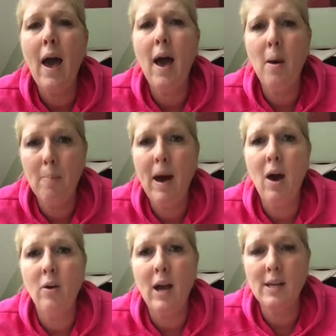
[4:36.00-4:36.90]

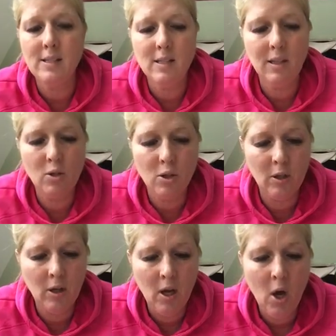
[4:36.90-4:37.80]
about as a
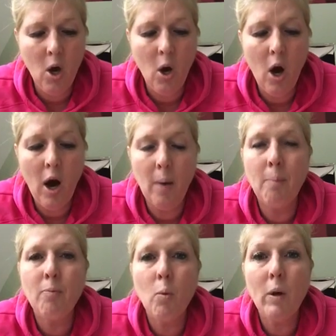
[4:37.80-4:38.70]
teacher.
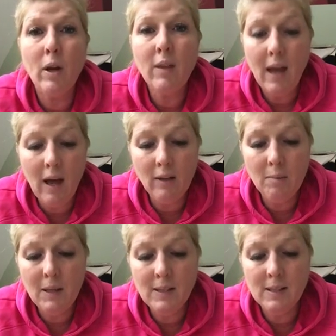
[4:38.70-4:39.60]
What are the
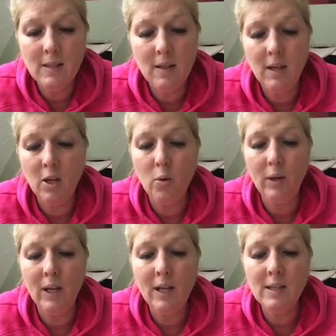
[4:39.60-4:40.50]
elements, the
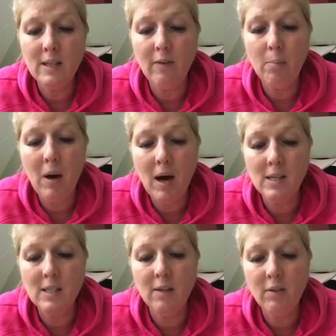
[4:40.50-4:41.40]
ingredients of a
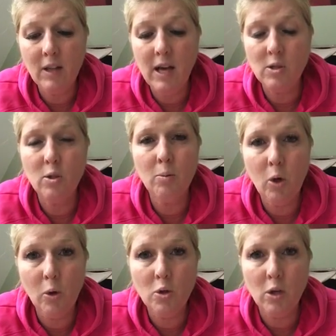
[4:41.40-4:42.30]
positive classroom
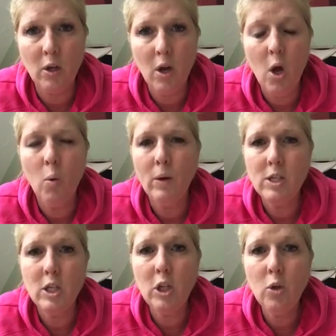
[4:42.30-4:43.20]
culture?
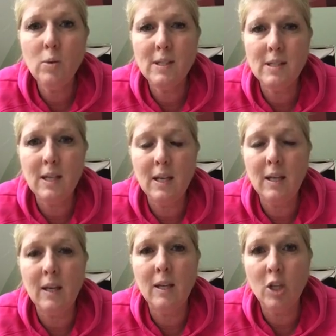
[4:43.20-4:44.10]
What do you
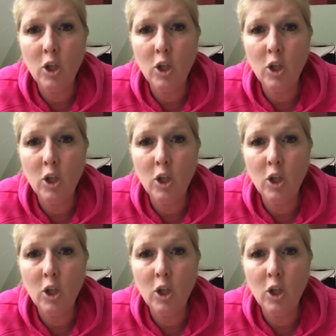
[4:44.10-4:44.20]
see